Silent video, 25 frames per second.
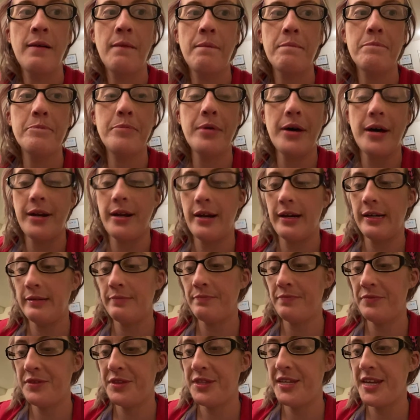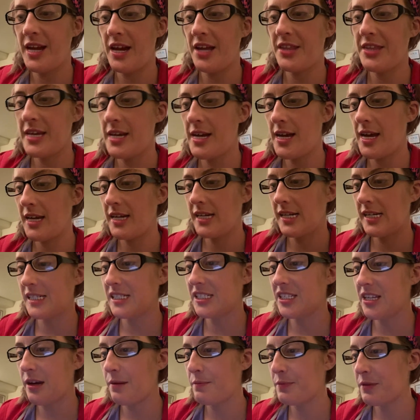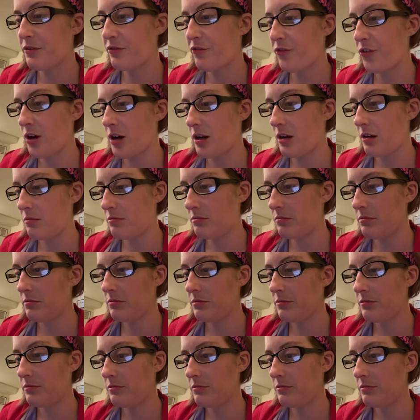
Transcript: But yeah, they got an exempt from